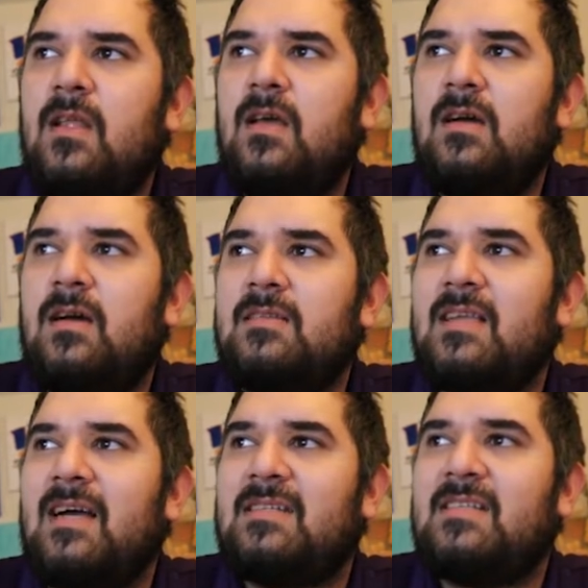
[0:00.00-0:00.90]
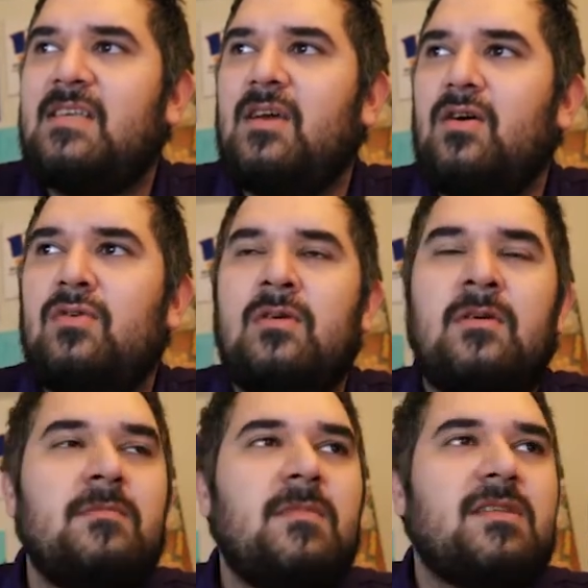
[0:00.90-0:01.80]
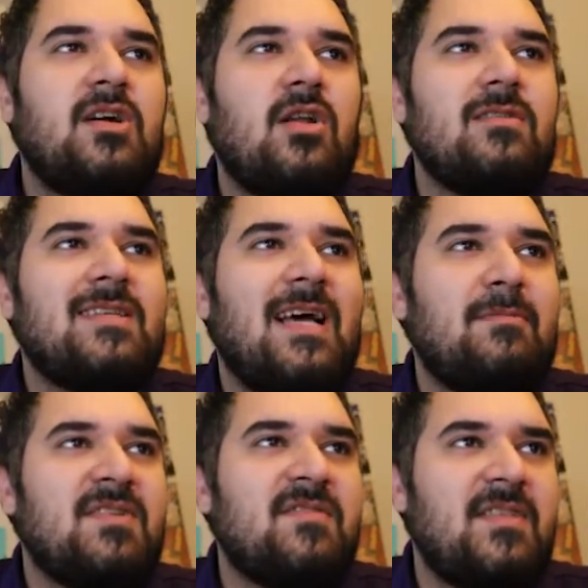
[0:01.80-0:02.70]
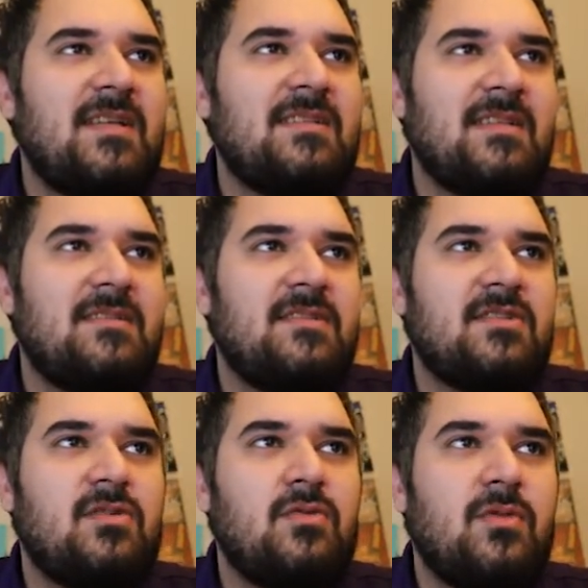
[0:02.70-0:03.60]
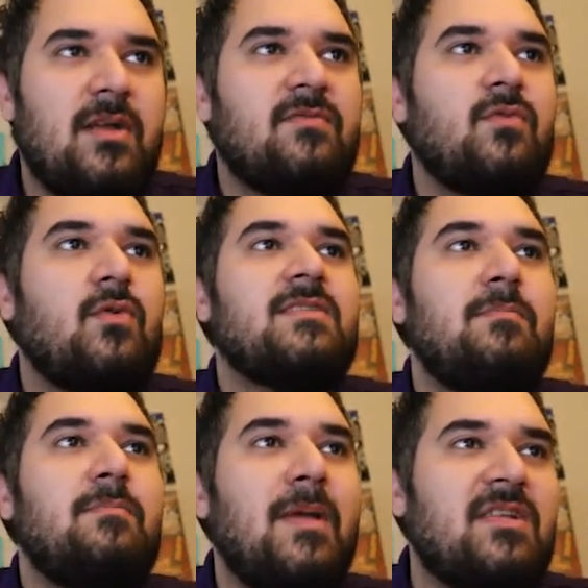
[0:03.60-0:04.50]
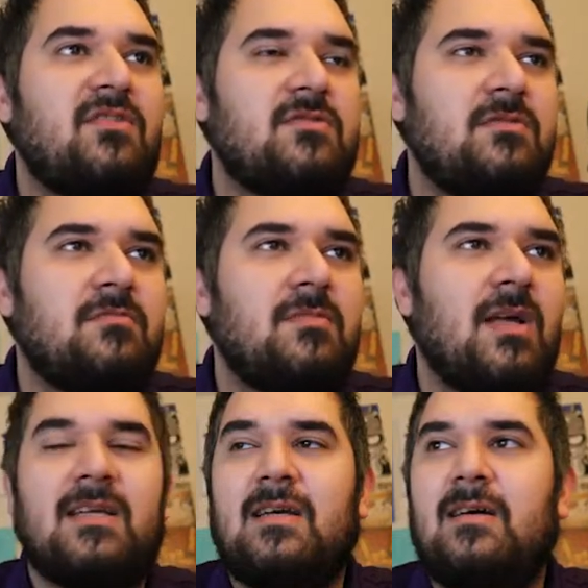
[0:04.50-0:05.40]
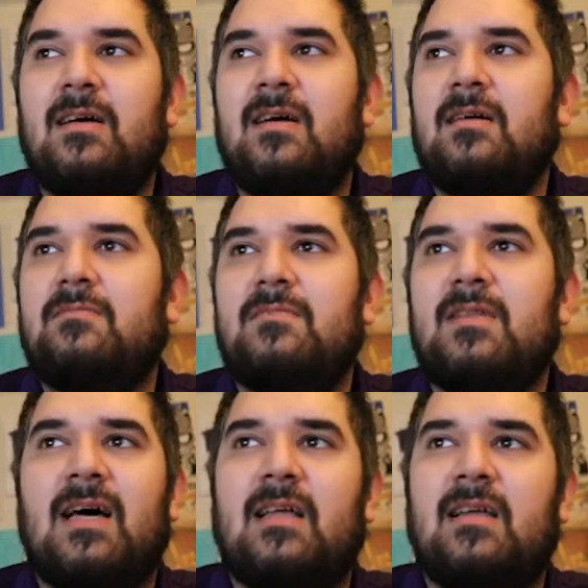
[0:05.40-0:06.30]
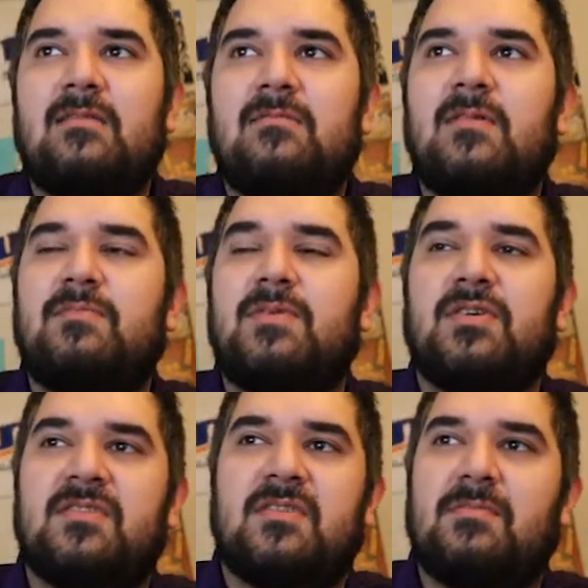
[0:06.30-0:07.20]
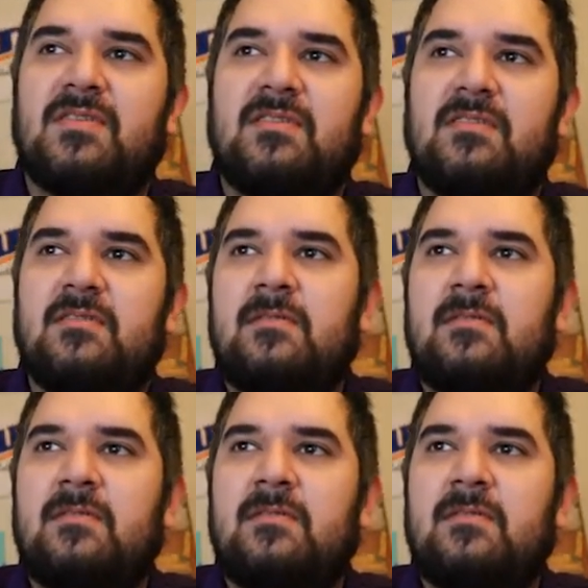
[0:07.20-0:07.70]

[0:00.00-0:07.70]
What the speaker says: it's got CO, it's got all types of things in it. So therefore it's a mixture, not a pure substance.